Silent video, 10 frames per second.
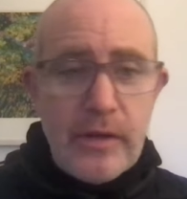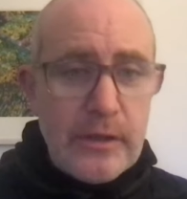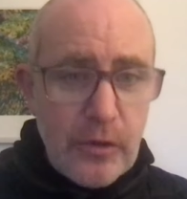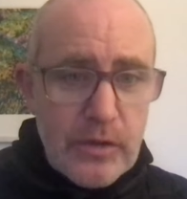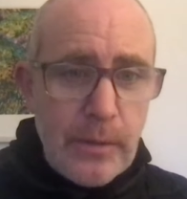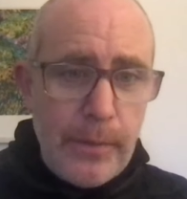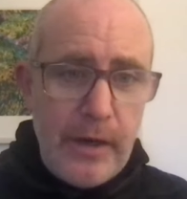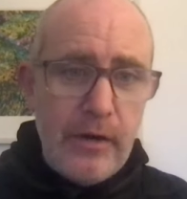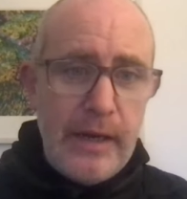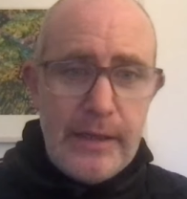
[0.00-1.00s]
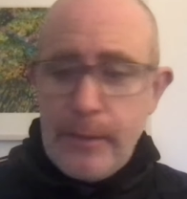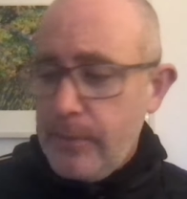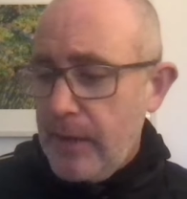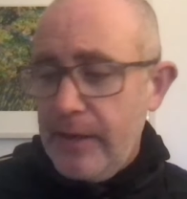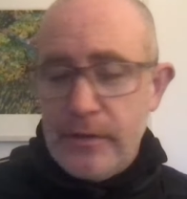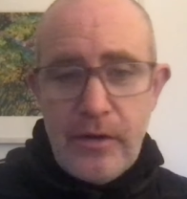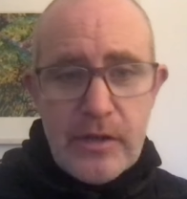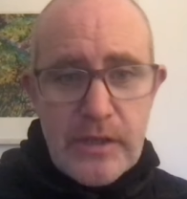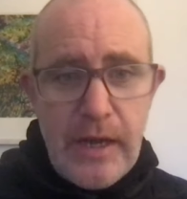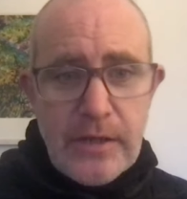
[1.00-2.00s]
It does appear in the play. There are
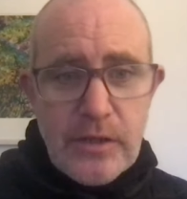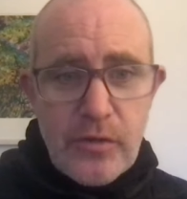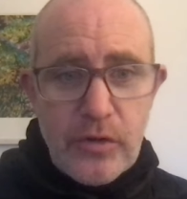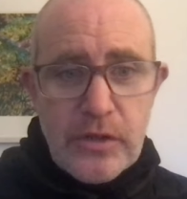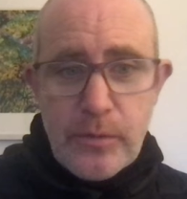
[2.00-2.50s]
stage instructions